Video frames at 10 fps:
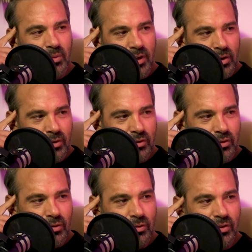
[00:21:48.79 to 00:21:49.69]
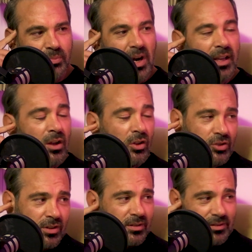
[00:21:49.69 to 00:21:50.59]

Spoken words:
where it goes to spreading culture.